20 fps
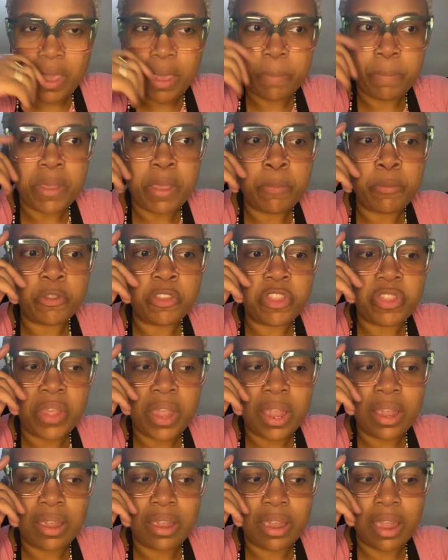People
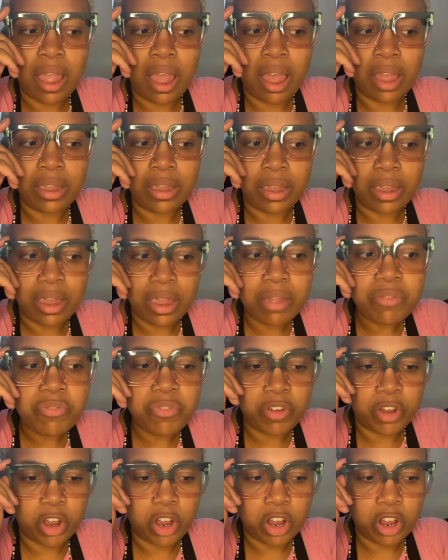think a
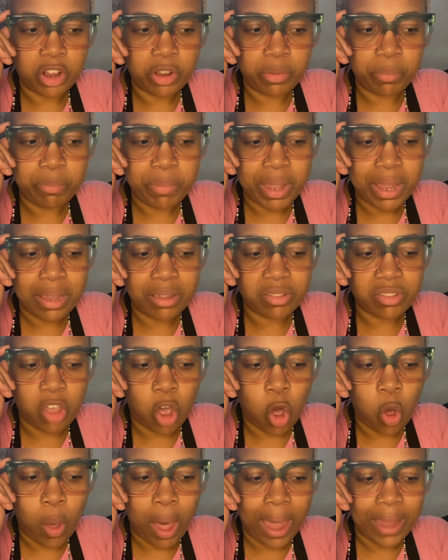giver means,
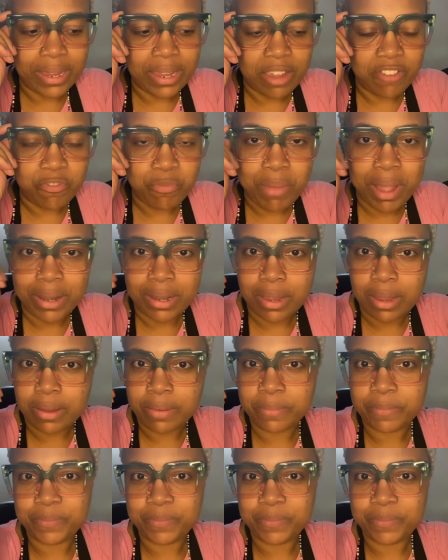oh, I give money.